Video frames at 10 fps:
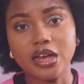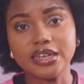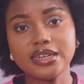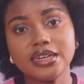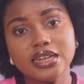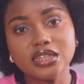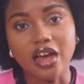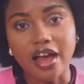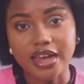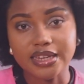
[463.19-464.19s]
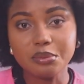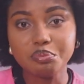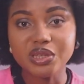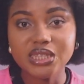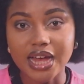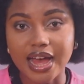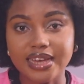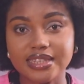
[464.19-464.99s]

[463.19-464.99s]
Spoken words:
He didn't hit her, he didn't beat her.